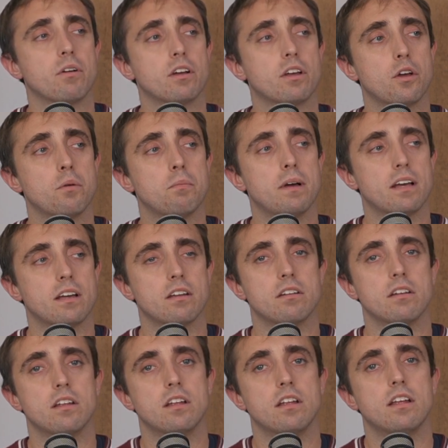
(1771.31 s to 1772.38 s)
Go back
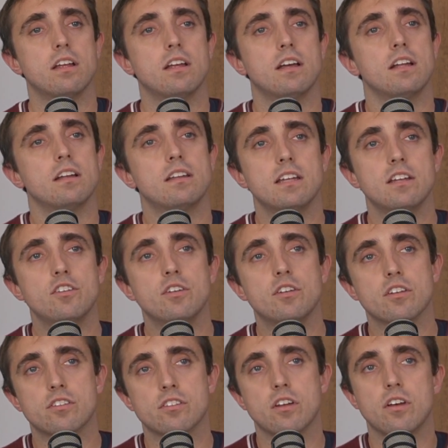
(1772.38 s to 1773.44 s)
and did you
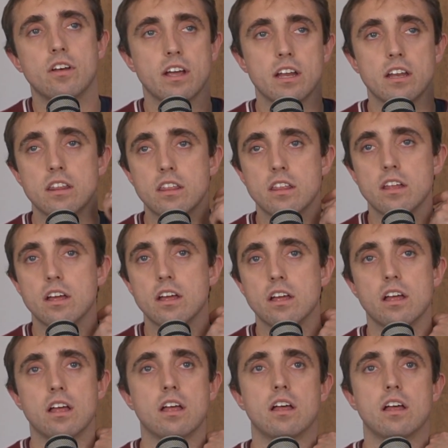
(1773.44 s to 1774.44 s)
decide that